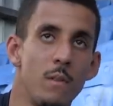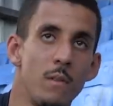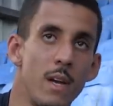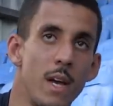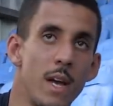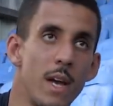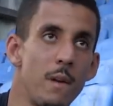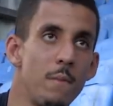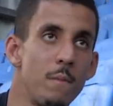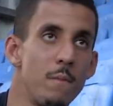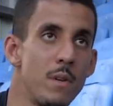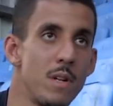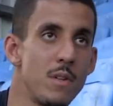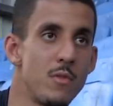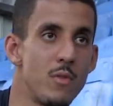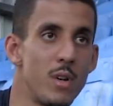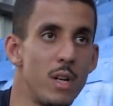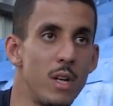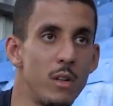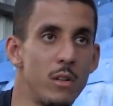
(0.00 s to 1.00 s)
Yeah,
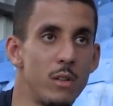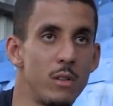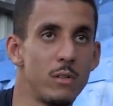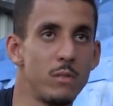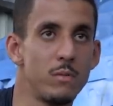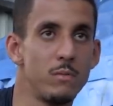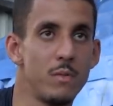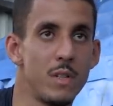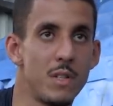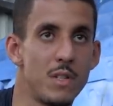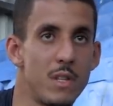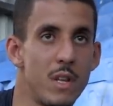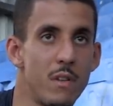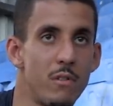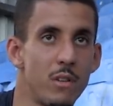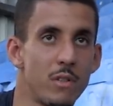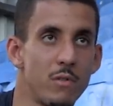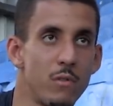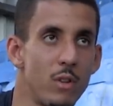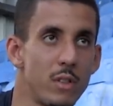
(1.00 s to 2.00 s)
it's really good. It's
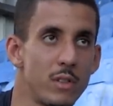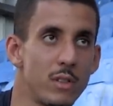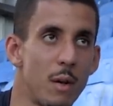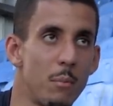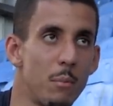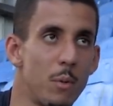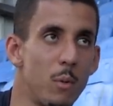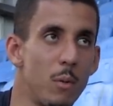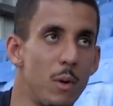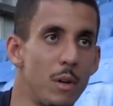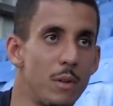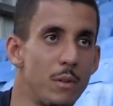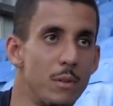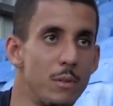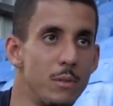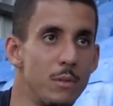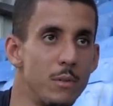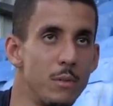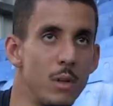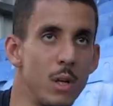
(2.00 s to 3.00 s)
different, for example, when
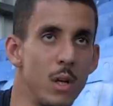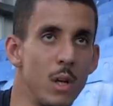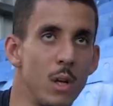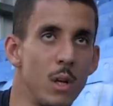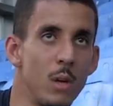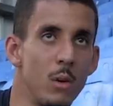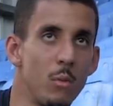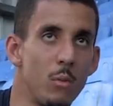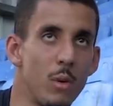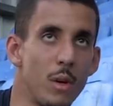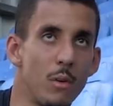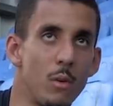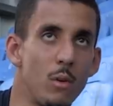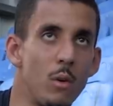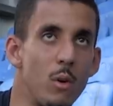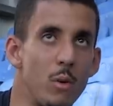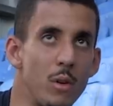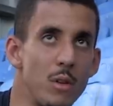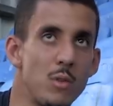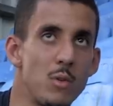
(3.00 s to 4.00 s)
you
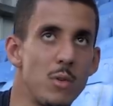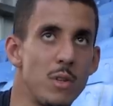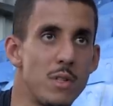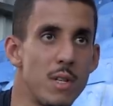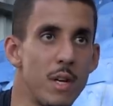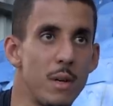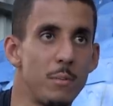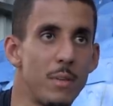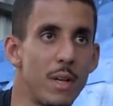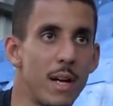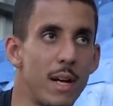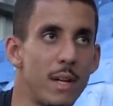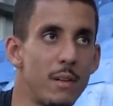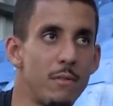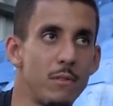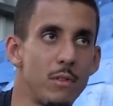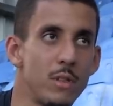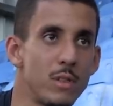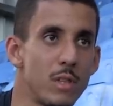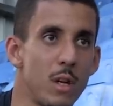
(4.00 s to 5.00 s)
go into a team that,
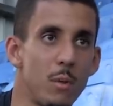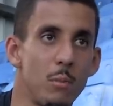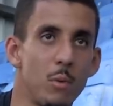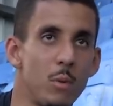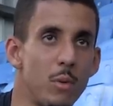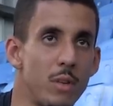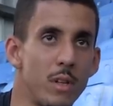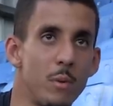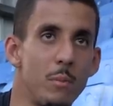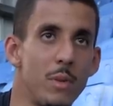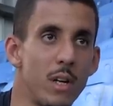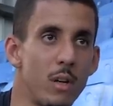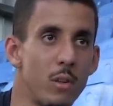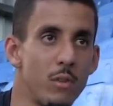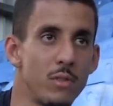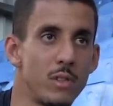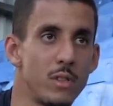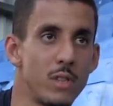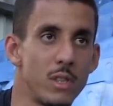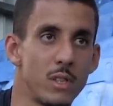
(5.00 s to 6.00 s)
for example, in the middle
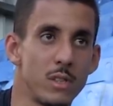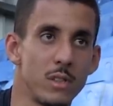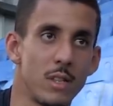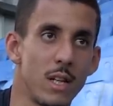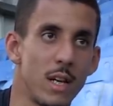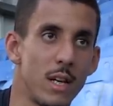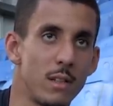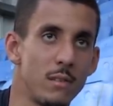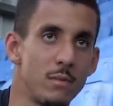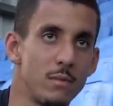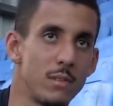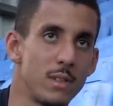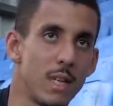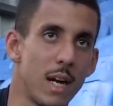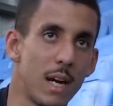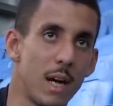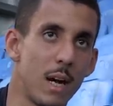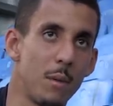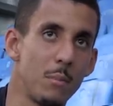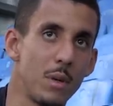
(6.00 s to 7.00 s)
of the season, that
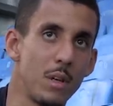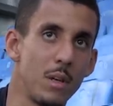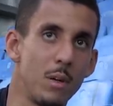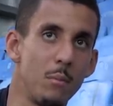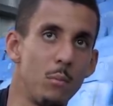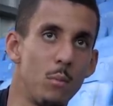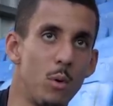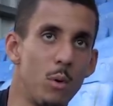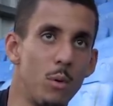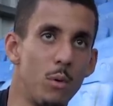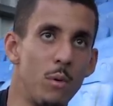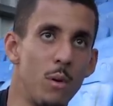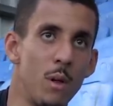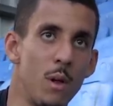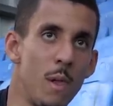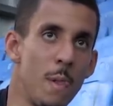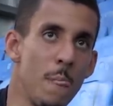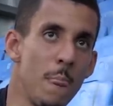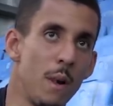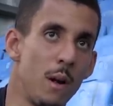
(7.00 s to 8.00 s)
can be more
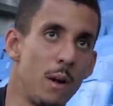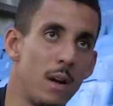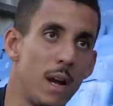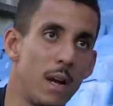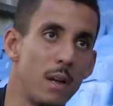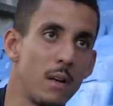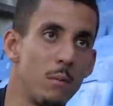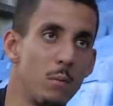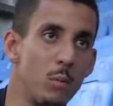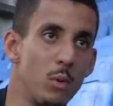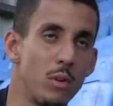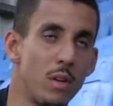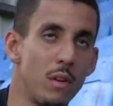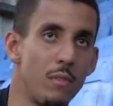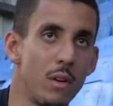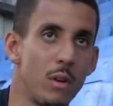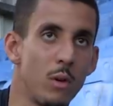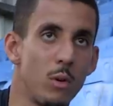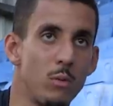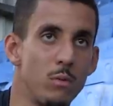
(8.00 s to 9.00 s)

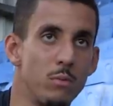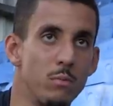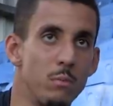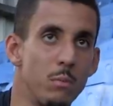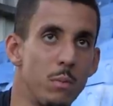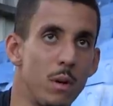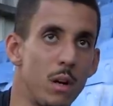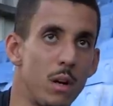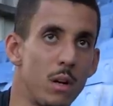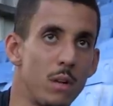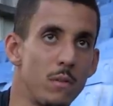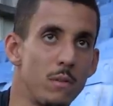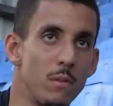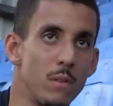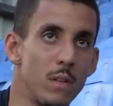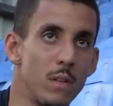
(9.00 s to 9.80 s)
difficult. But